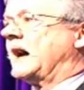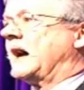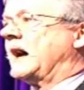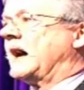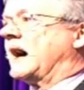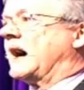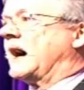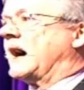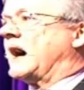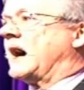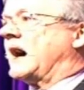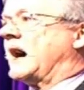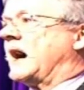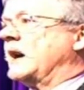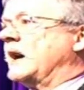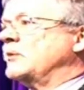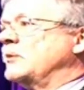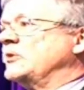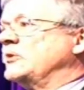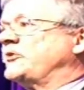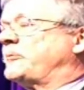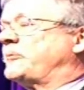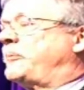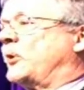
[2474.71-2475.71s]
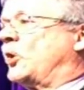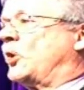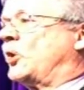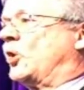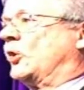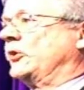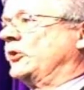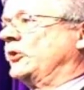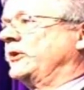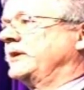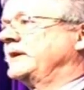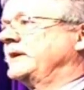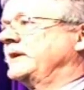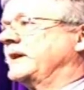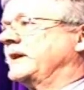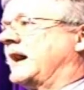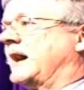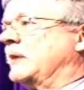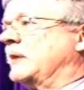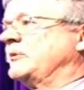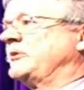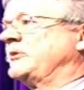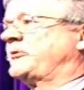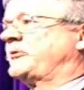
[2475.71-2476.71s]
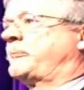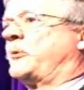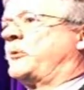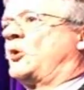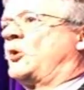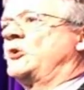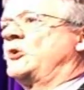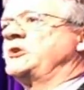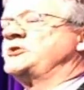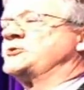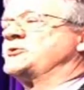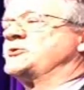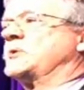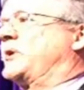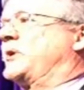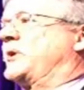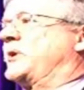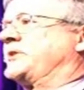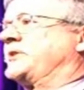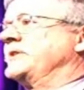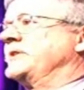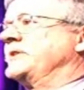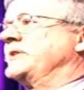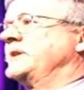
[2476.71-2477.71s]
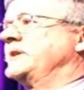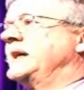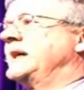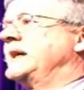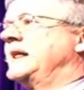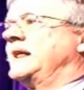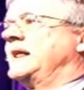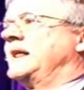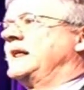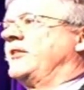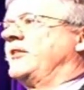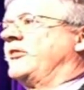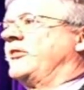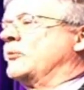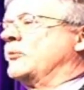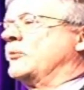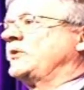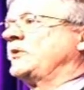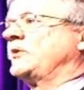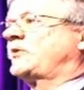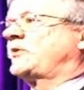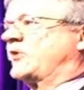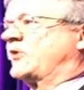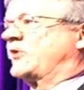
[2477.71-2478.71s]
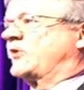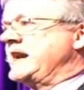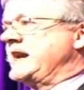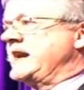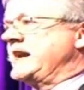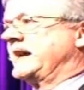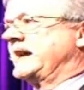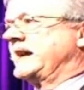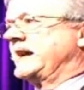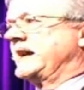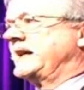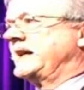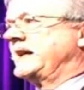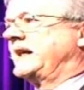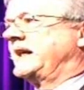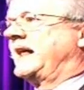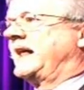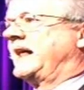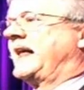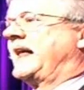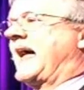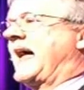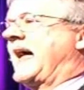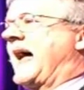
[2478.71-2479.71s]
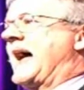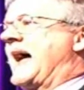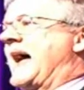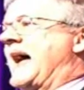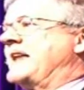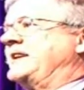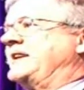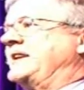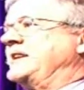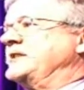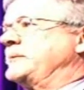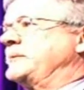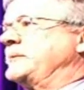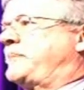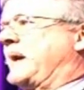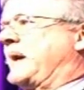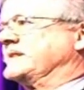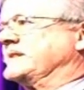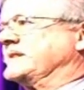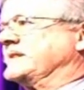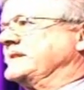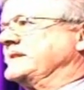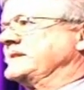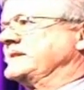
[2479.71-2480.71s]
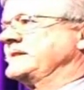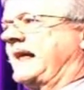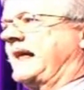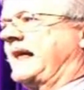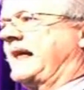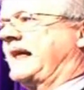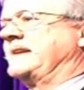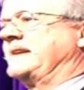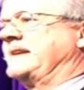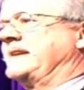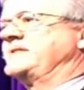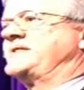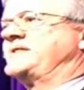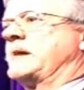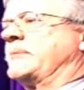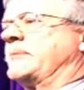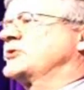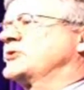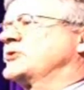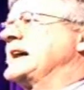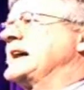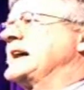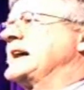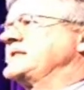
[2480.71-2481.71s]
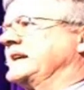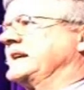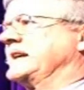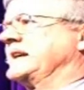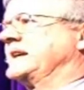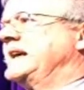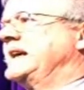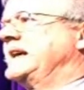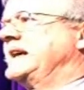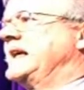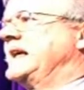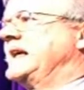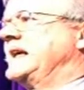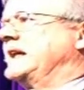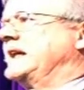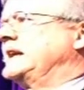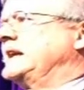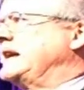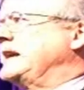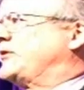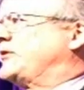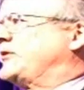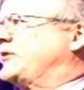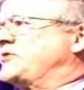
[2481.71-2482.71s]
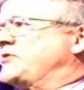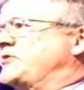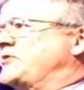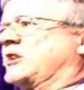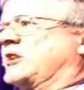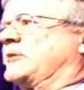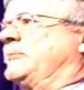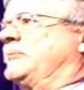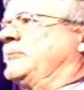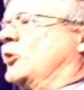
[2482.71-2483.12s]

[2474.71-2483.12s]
I was born, I was born into a Britain that was free and independent and democratic. And ladies and gentlemen, all